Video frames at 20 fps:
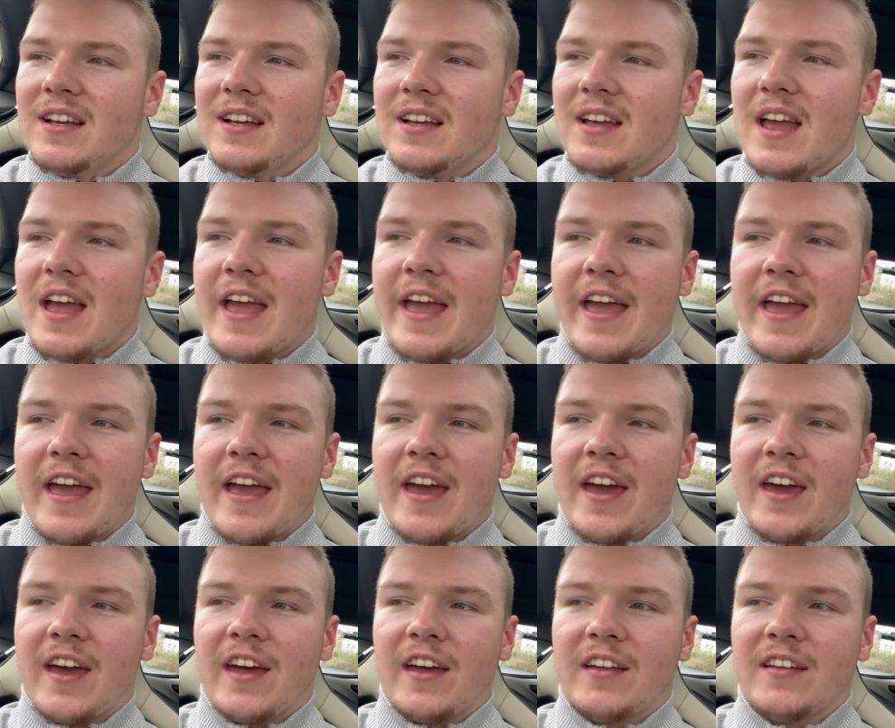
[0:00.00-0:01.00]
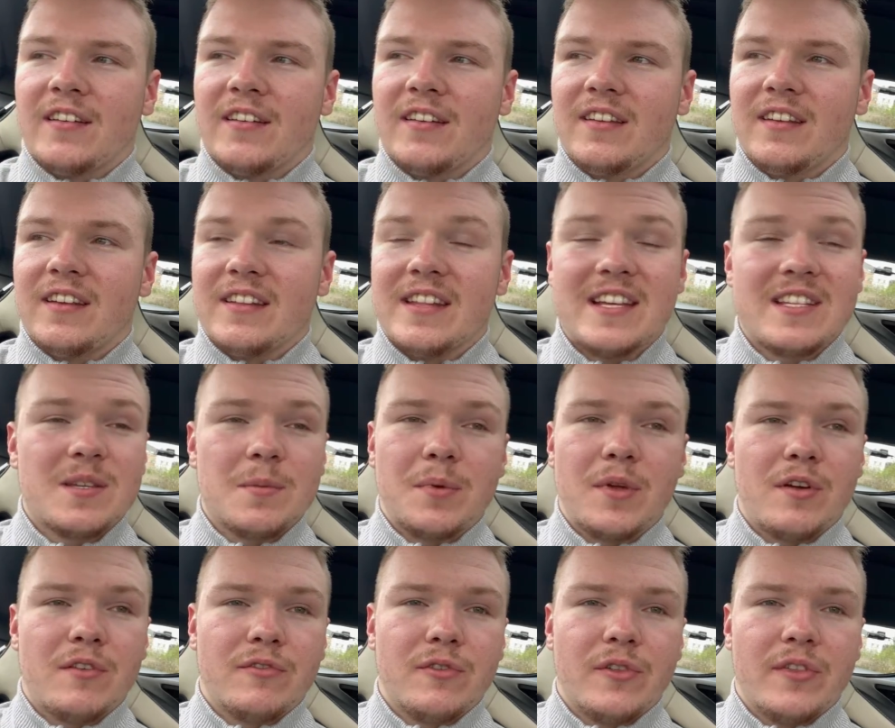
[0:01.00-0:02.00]
And that's a
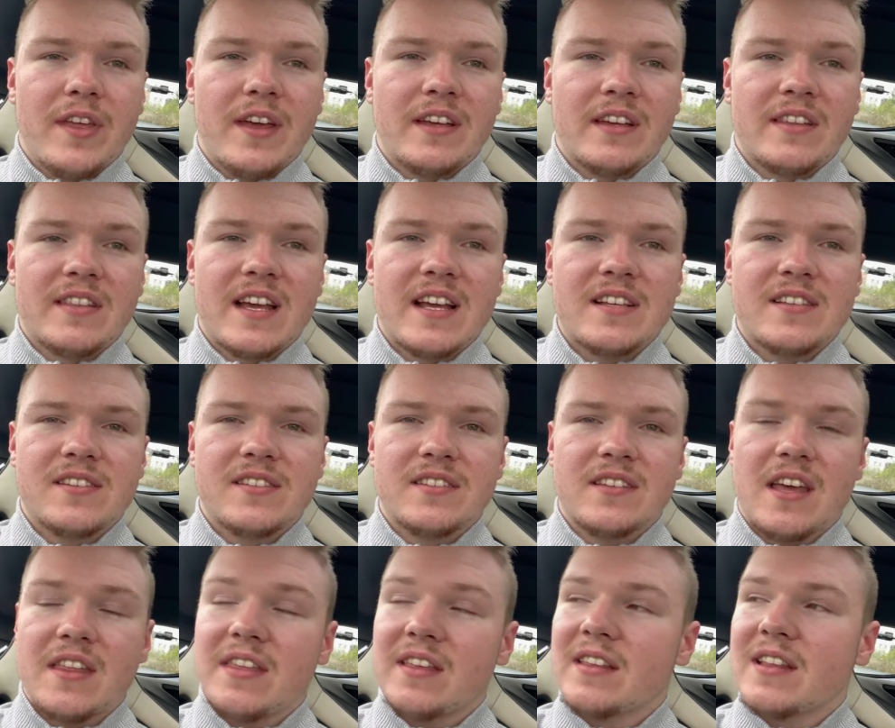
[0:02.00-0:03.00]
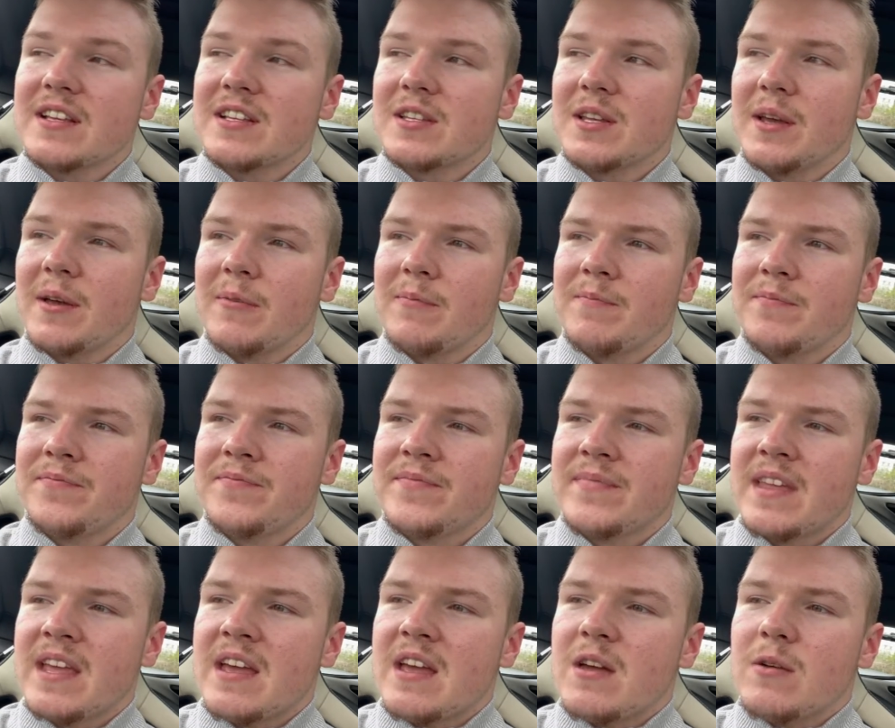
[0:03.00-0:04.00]
beautiful thing. And I think that's
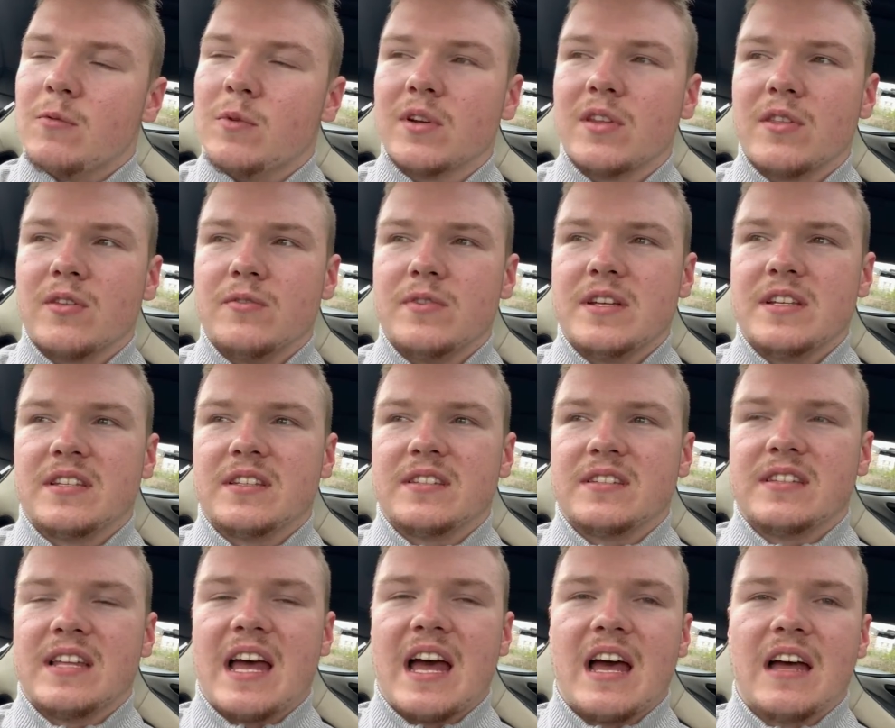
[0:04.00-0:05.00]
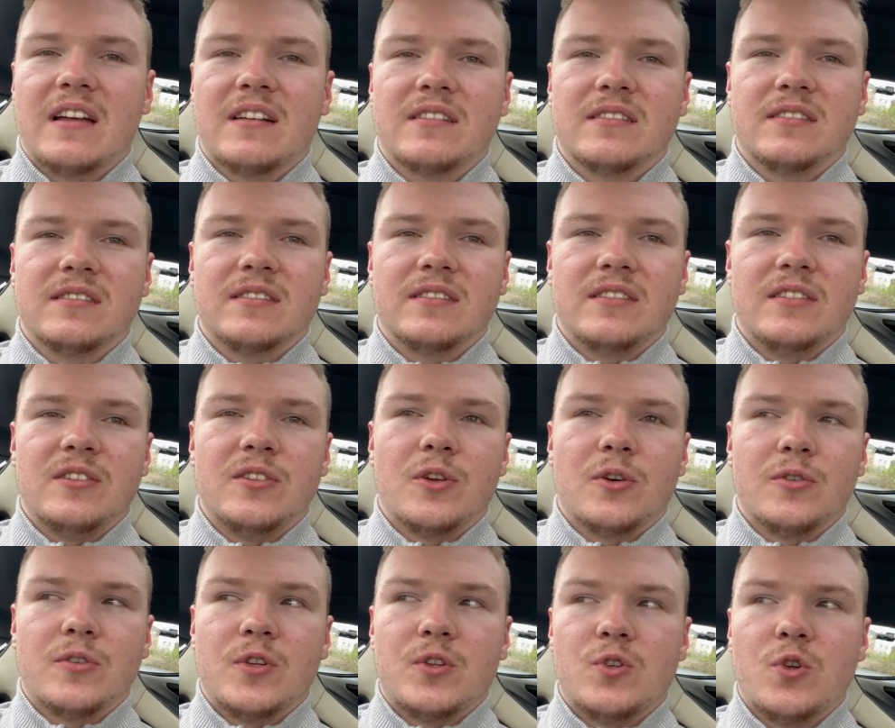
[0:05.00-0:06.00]
one of the reasons that,
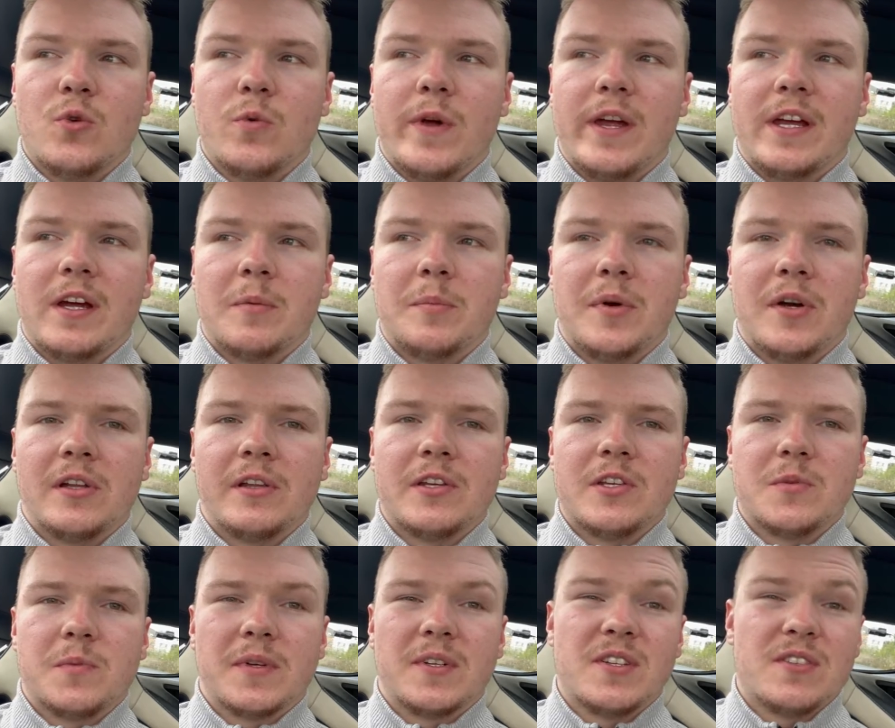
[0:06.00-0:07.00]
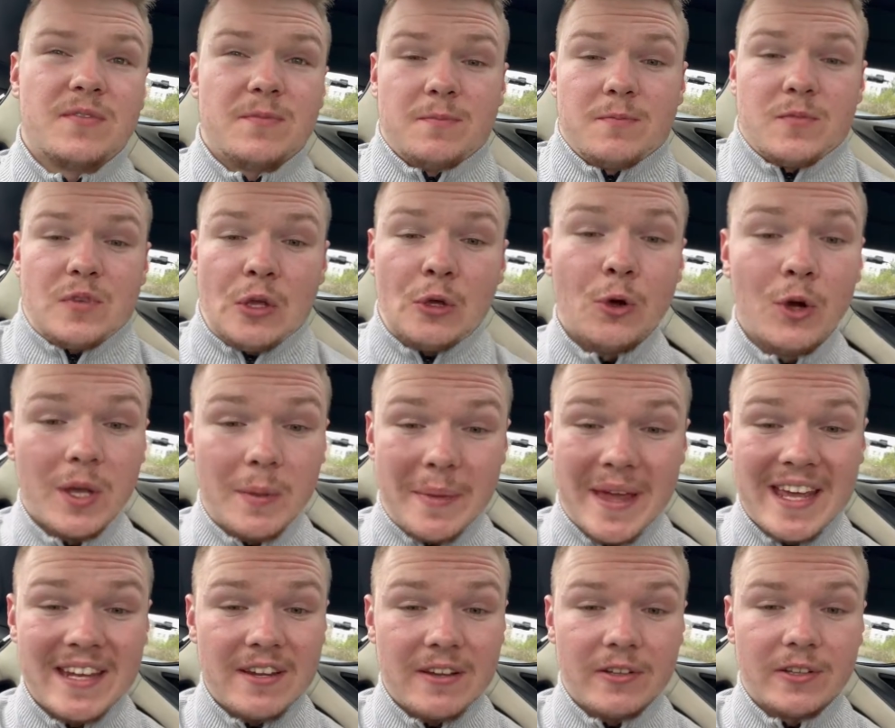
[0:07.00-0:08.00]
you do wake up early, is because you go to
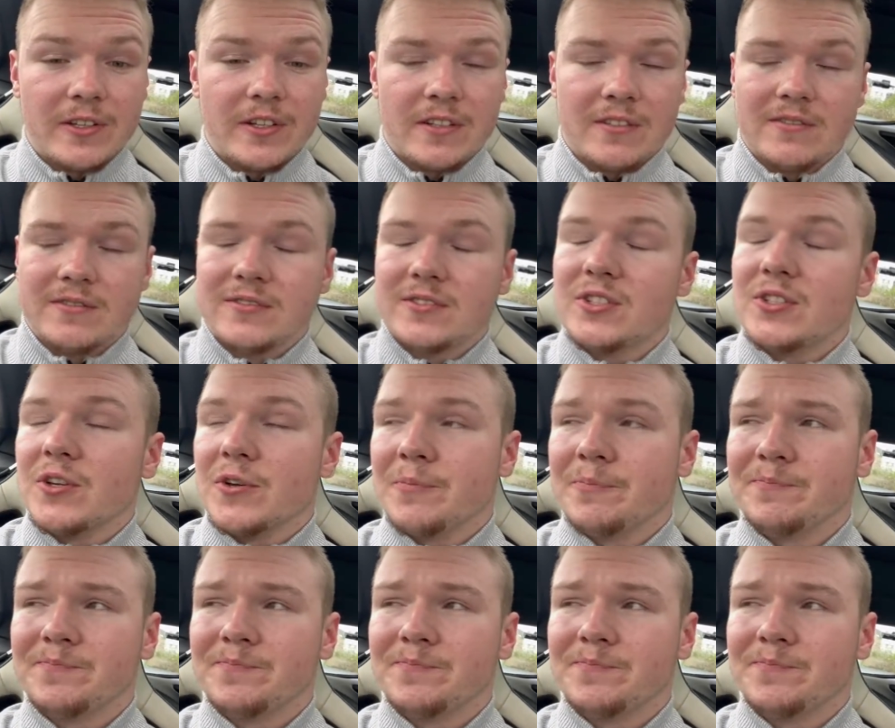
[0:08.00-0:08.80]
bed earlier. So,